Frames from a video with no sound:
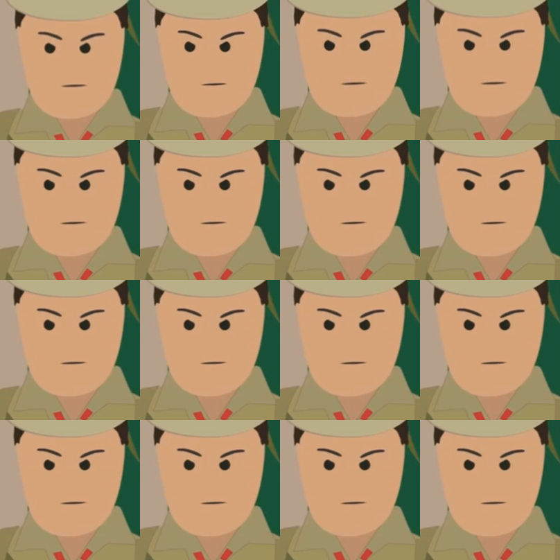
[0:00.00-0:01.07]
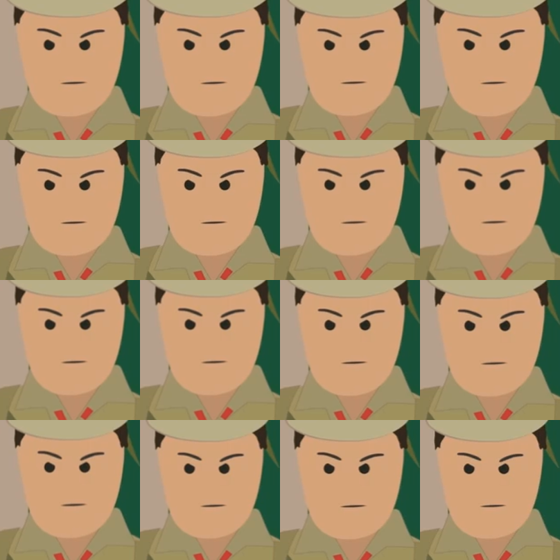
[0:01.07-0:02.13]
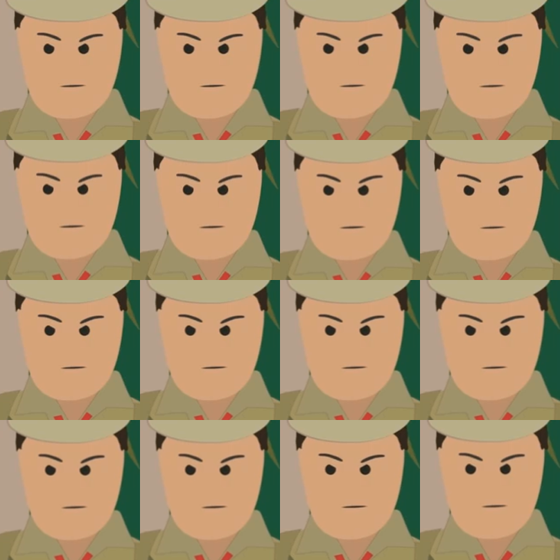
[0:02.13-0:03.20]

This person isn't speaking.